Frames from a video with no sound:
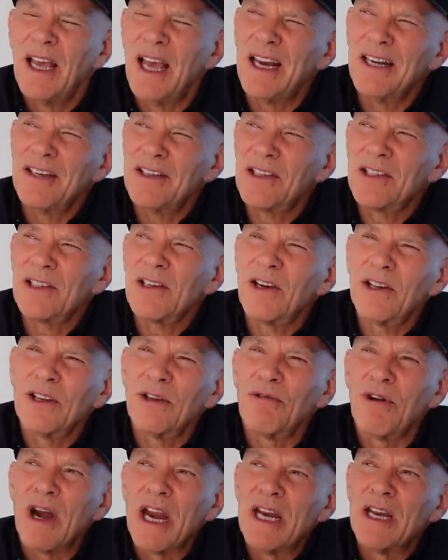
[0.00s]
and he just got on
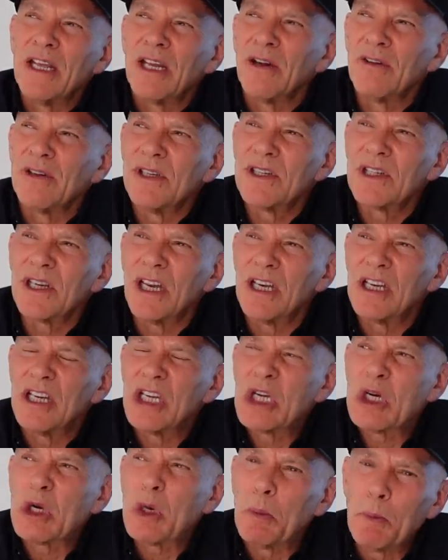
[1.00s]
the radio and said,
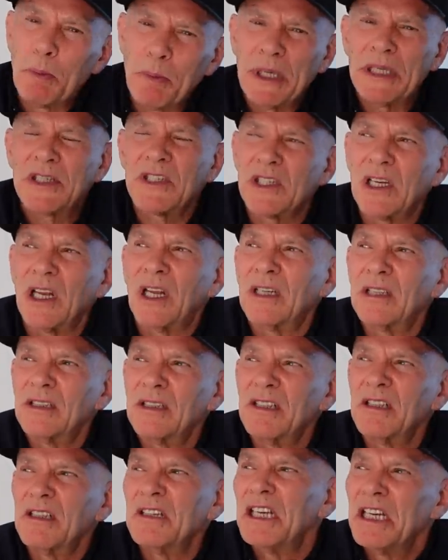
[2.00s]
"Kubica,
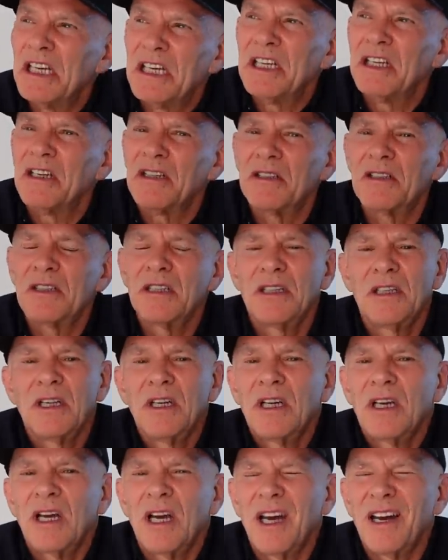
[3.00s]
idiot."
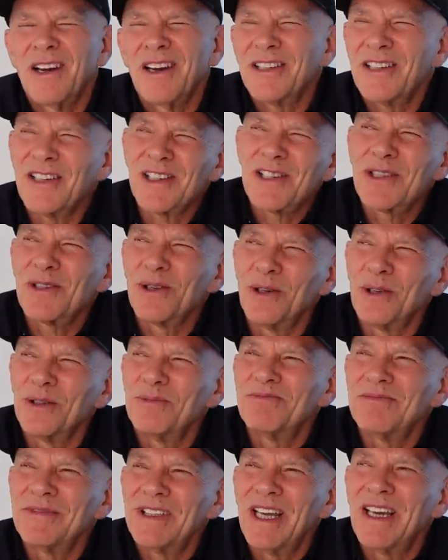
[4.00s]
And I just
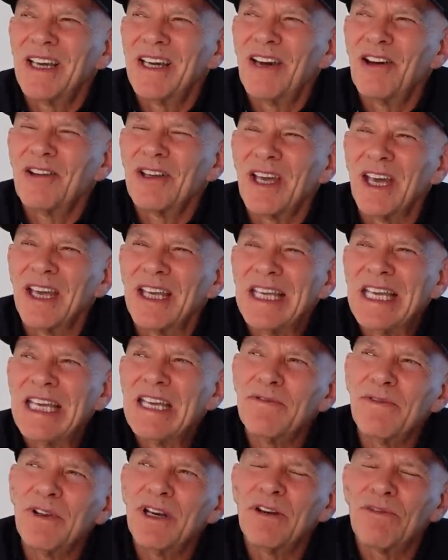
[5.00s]
thought, yeah, okay,
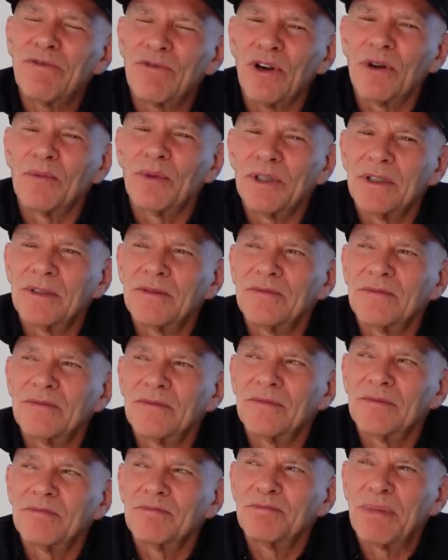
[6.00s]
even if Robert
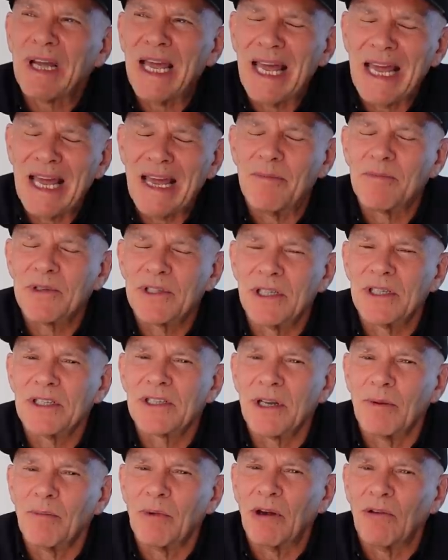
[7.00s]
perhaps did
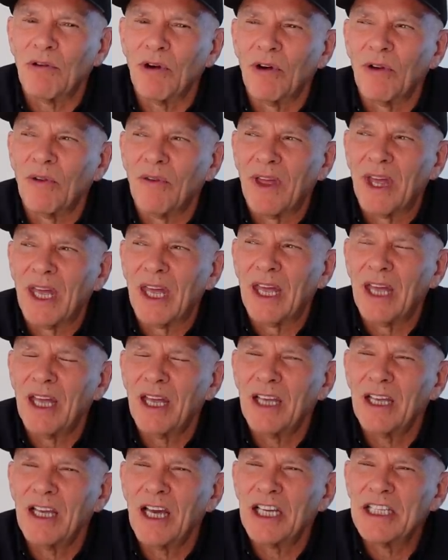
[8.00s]
something wrong
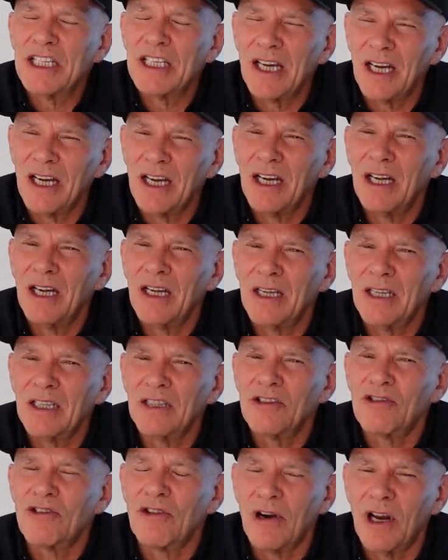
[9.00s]
there, a young
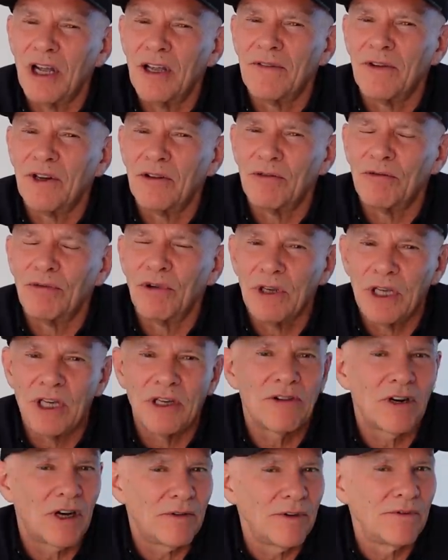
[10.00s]
driver, rookie
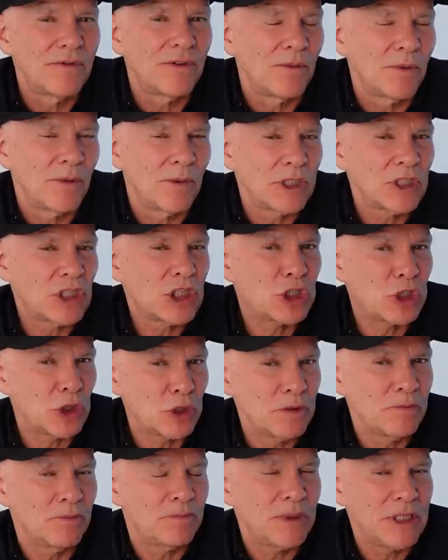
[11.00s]
driver in Formula One
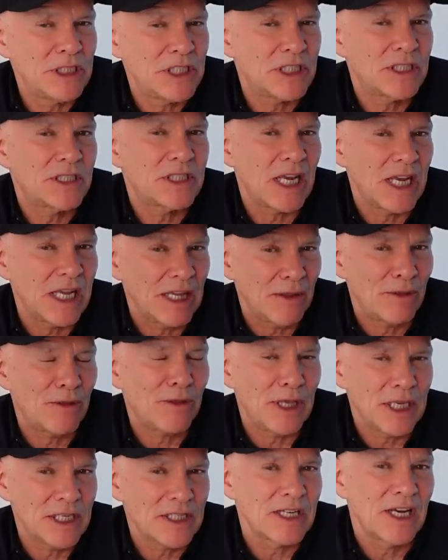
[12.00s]
shouldn't be saying
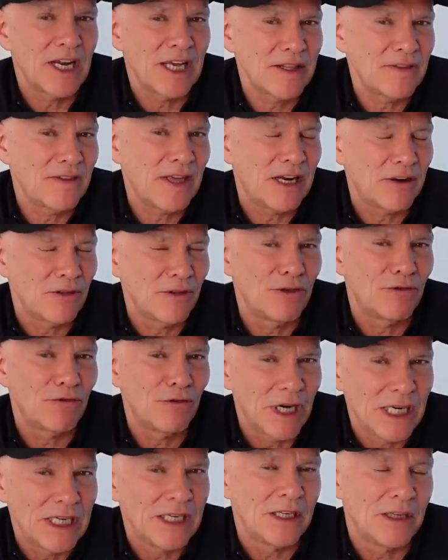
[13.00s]
things like that on the
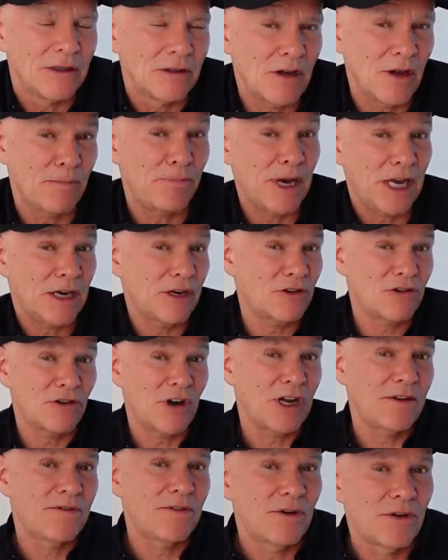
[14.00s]
radio about a
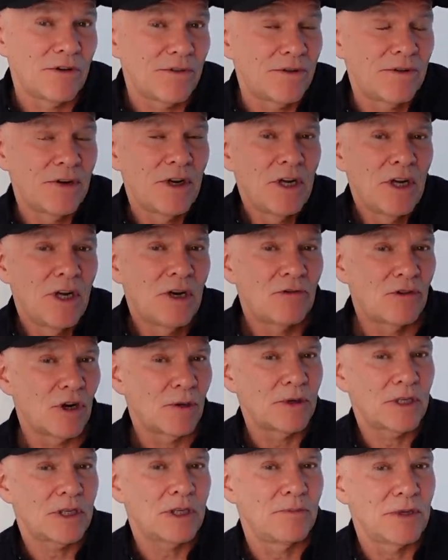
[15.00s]
driver of
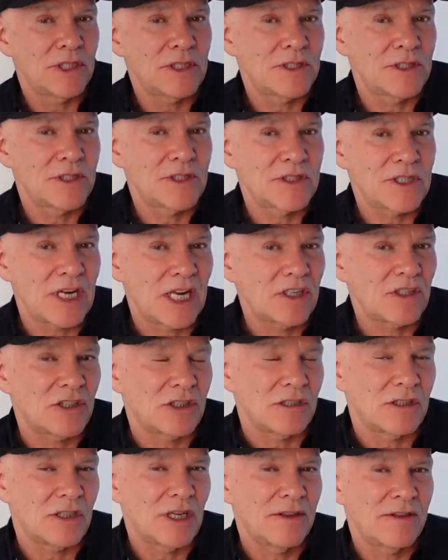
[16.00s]
Robert Kubica's
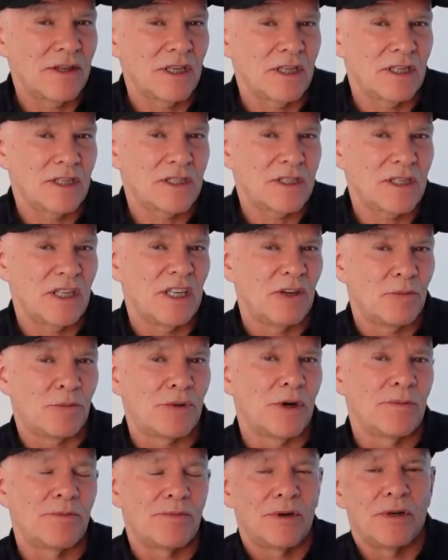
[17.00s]
stature. I think it's
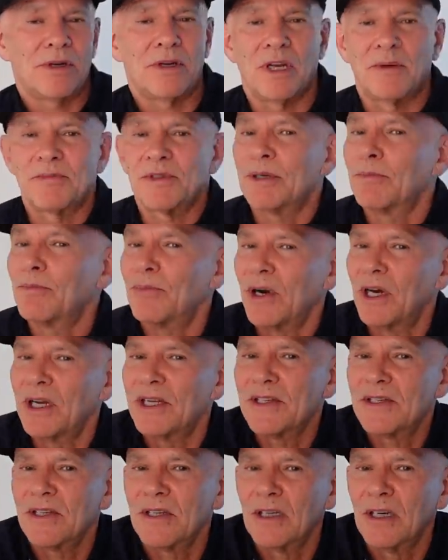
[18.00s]
inappropriate. I'm
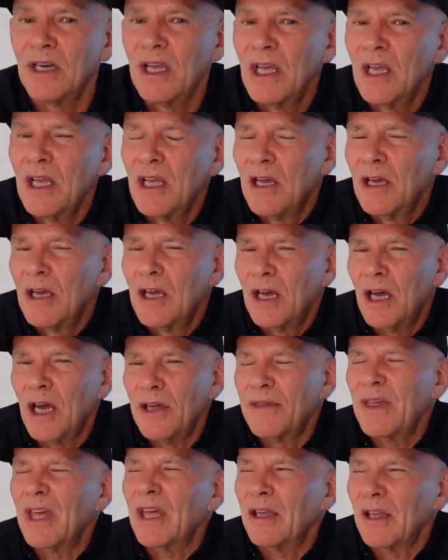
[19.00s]
surprised that, I
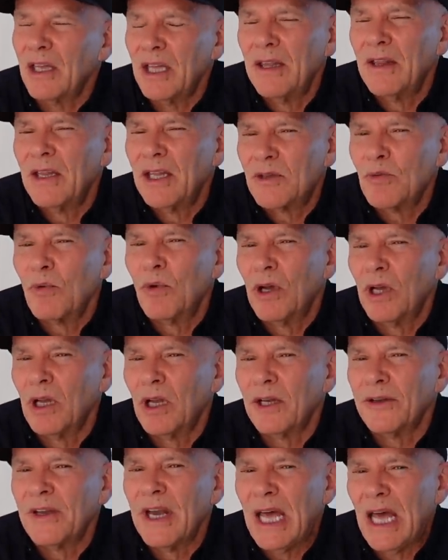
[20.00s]
think in this
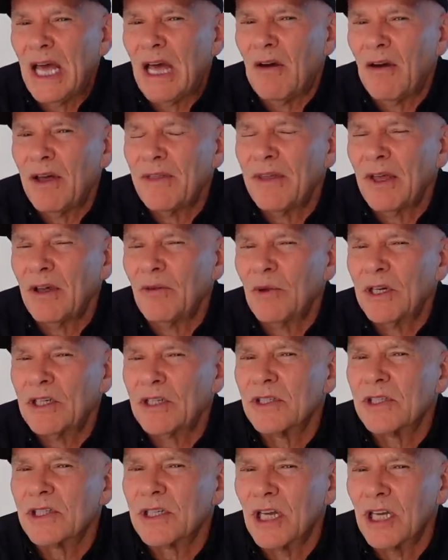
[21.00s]
world now, I think we
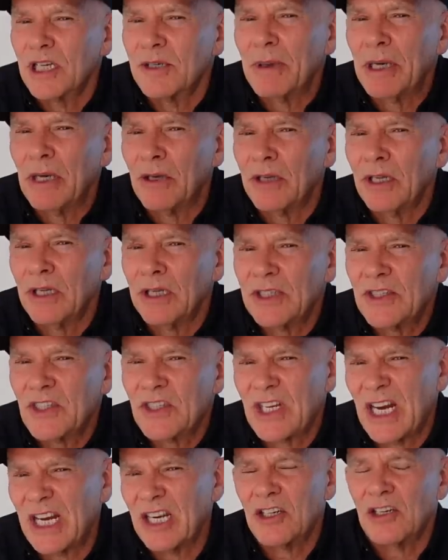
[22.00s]
should start to be looking at
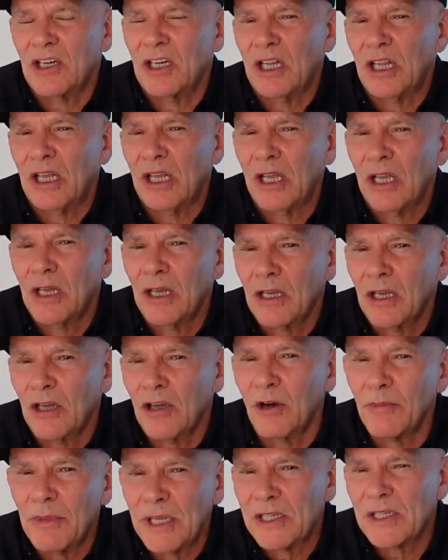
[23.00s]
sanctioning
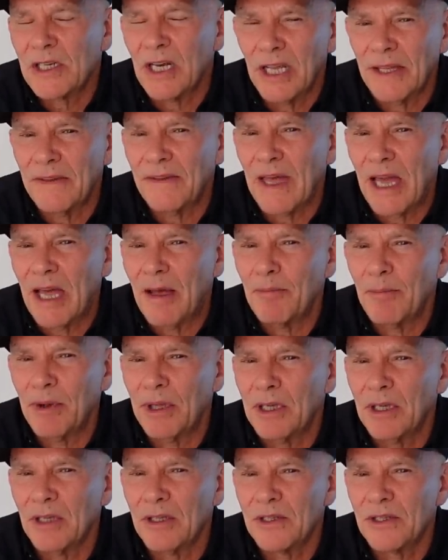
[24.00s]
comments like that
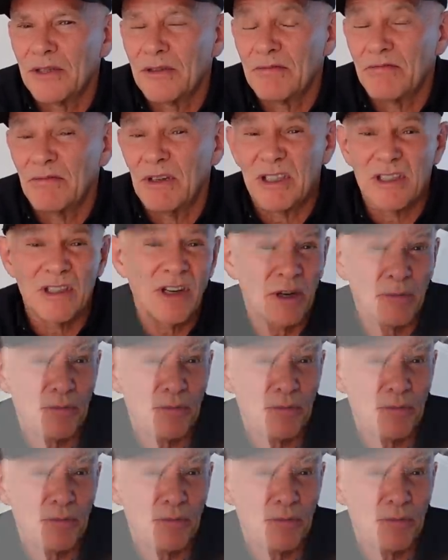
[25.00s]
because it's not